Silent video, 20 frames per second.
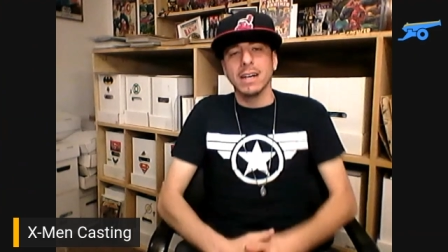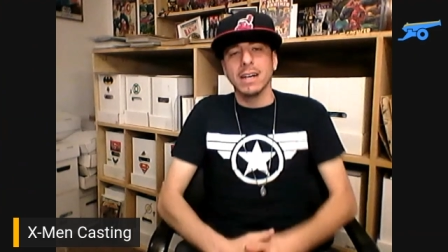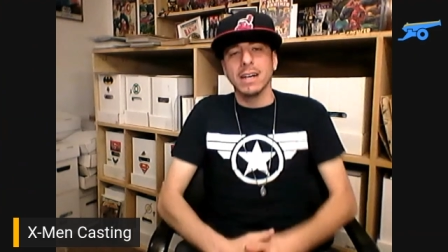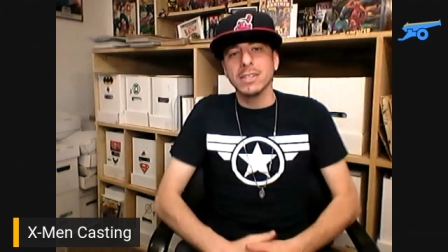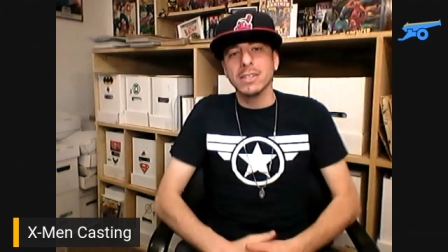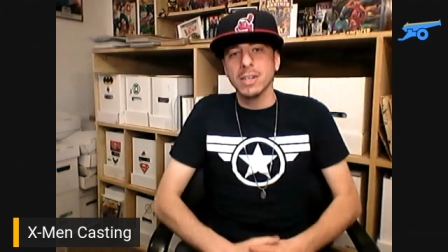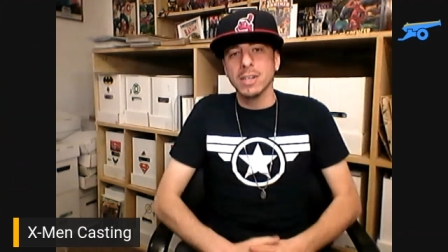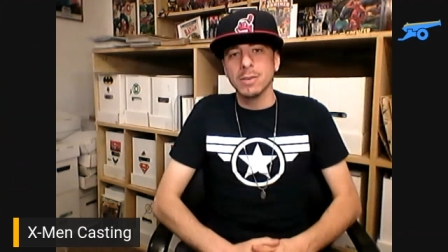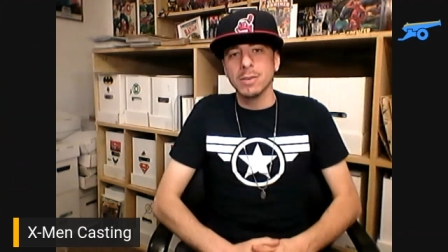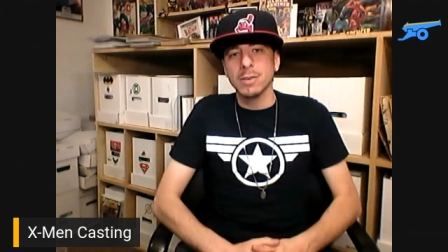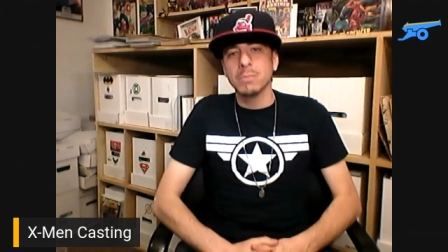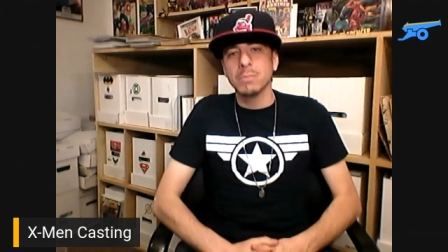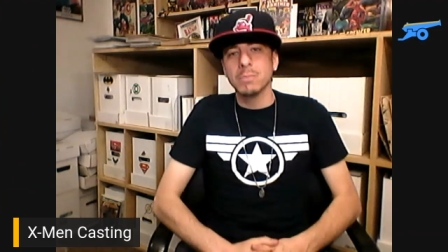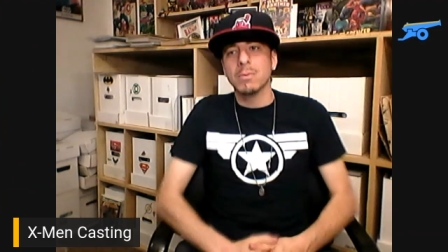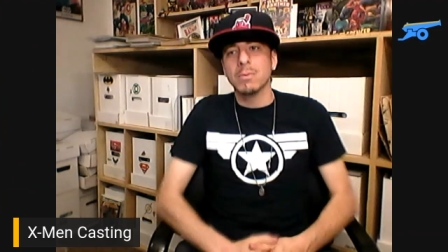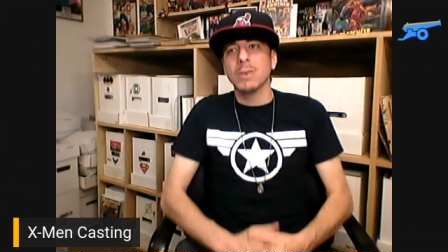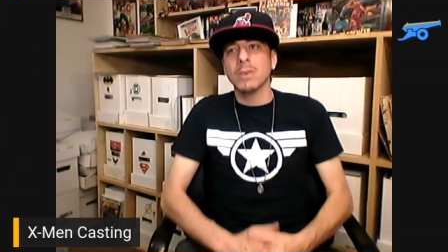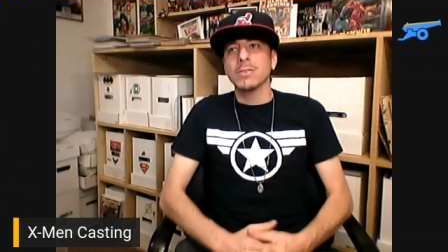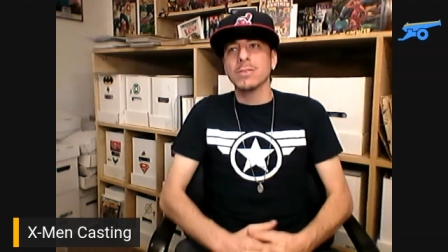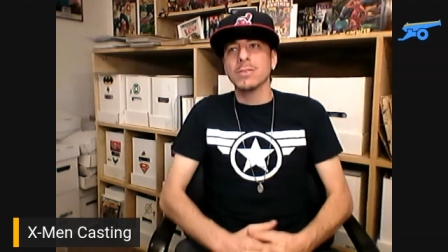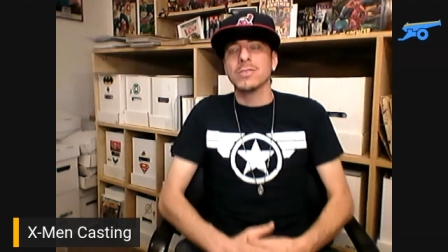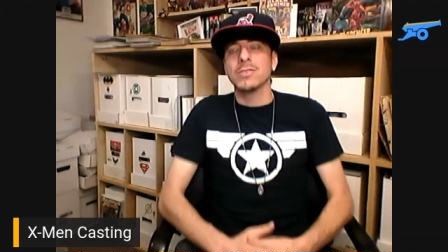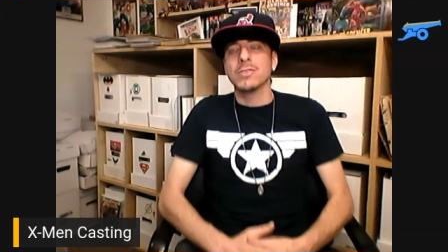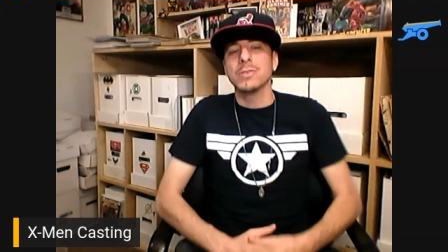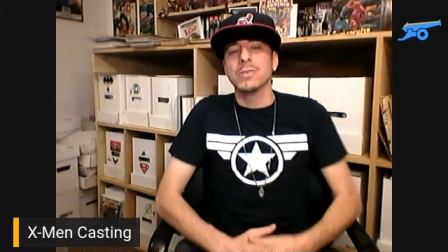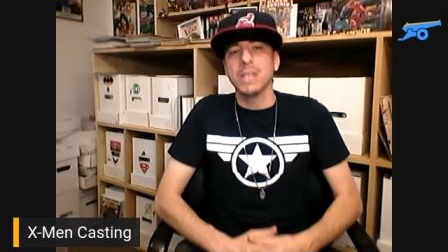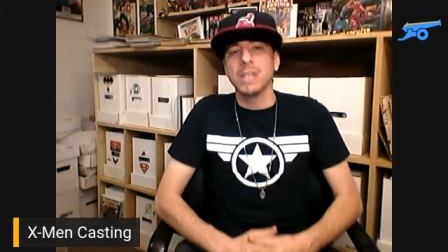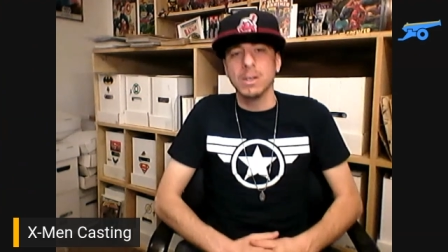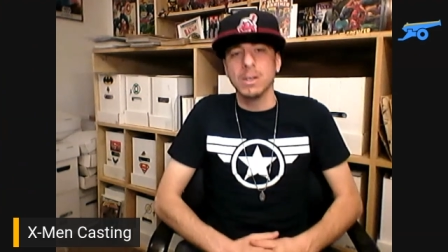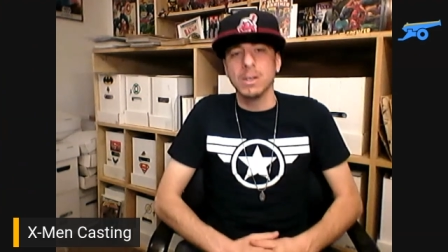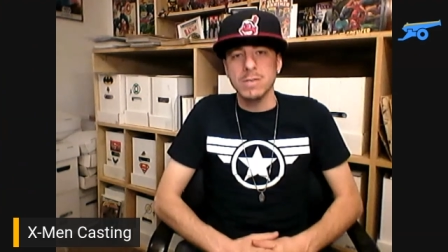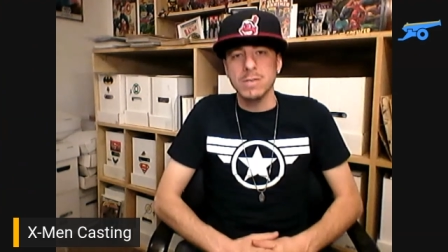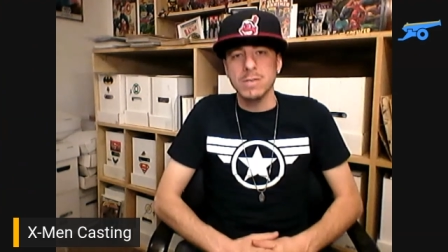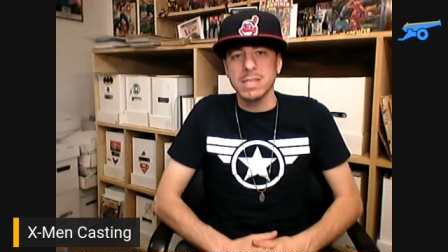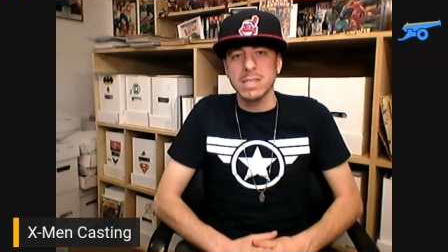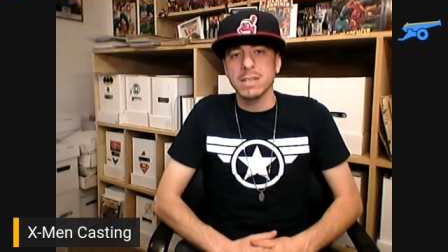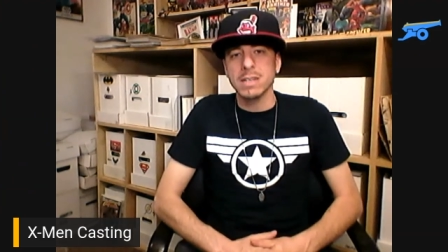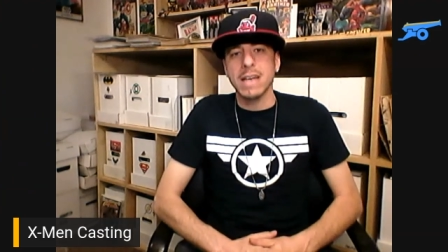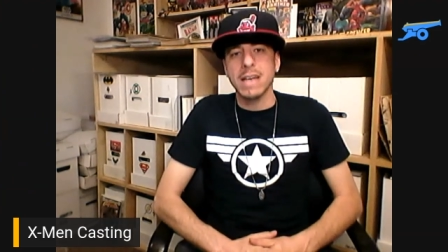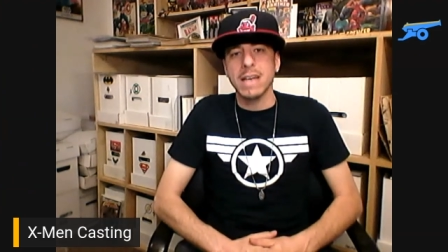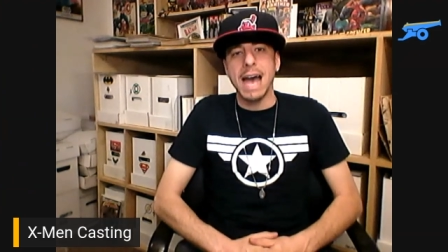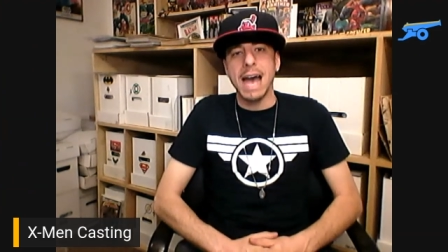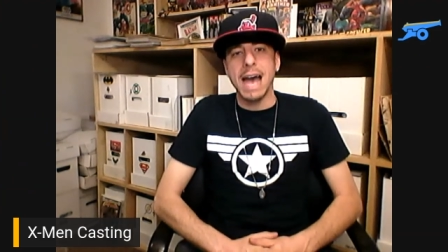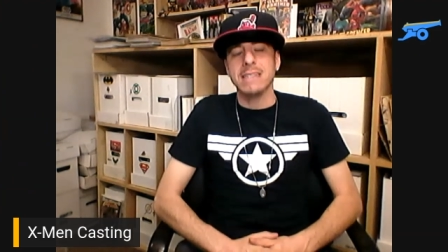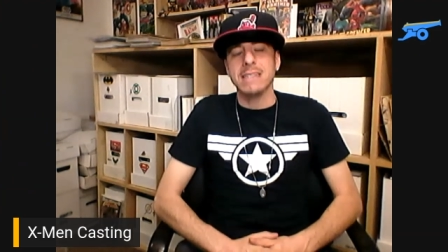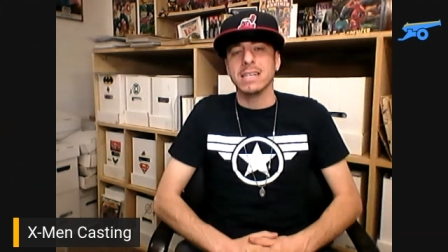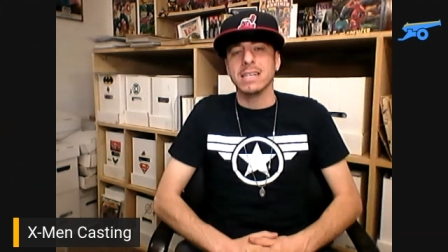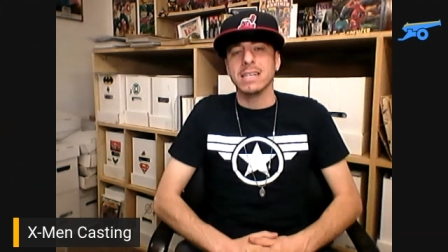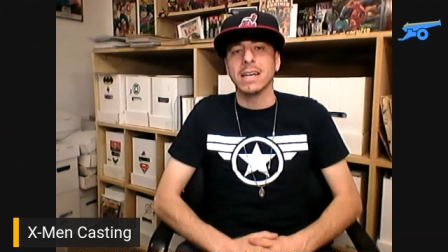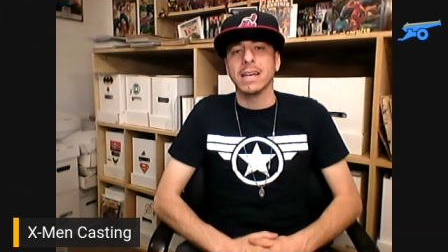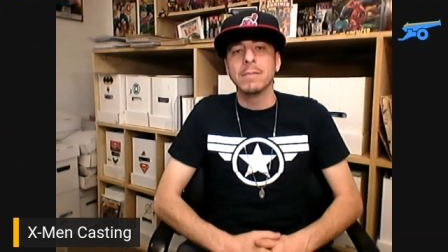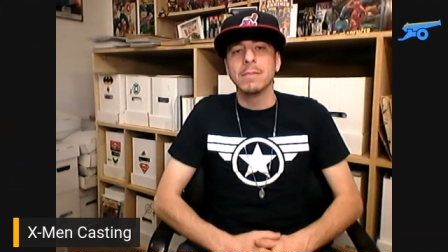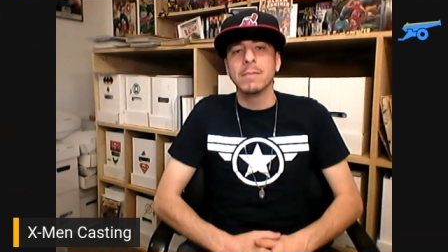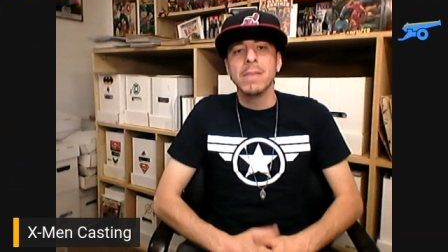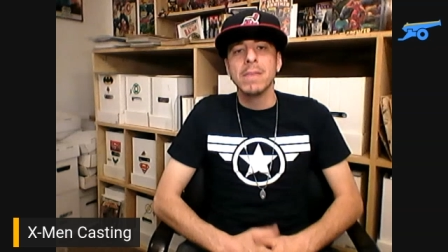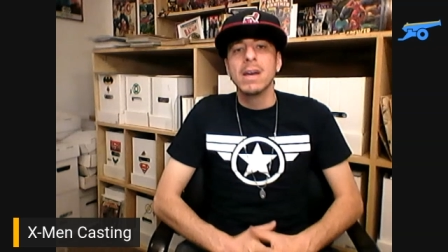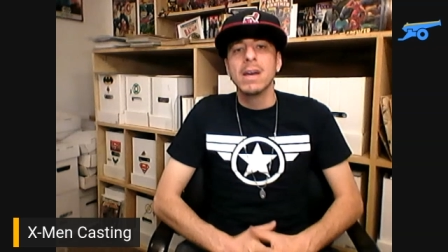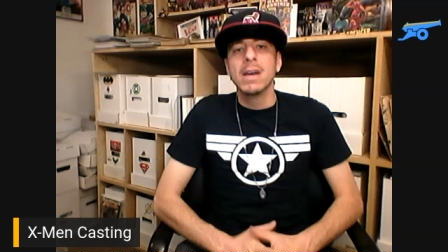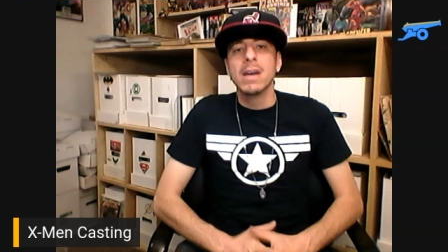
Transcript: uh, you know, Marvel Studios and their casting